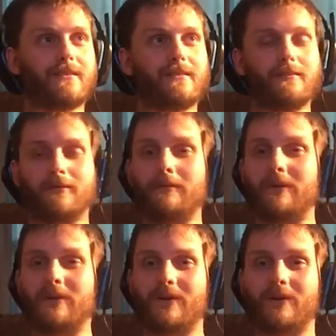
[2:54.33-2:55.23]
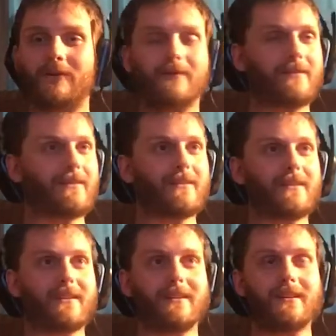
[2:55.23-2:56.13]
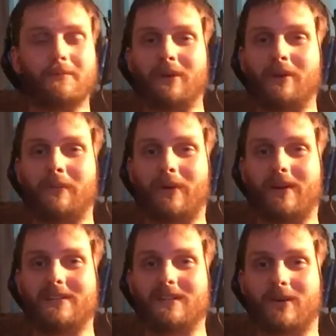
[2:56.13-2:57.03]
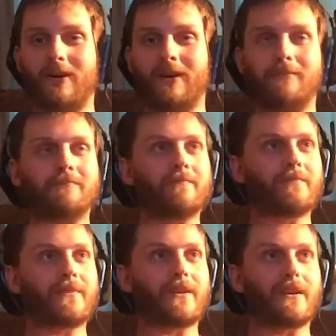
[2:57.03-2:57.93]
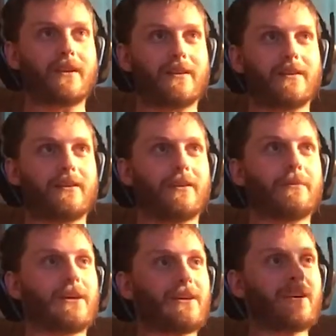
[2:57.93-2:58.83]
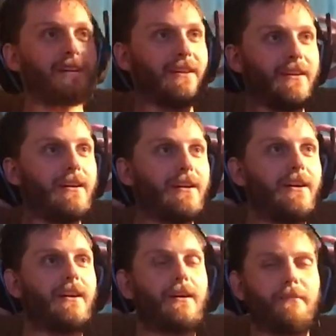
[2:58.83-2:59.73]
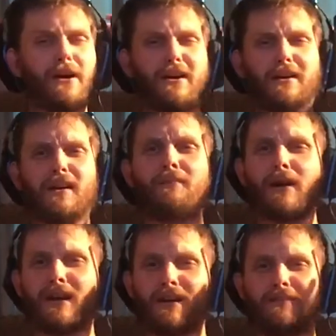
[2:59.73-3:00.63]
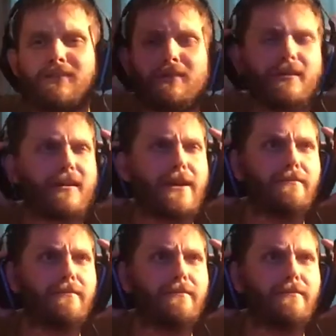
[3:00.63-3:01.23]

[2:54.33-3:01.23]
let me know. Hit me up on Instagram, and I might give you our gamer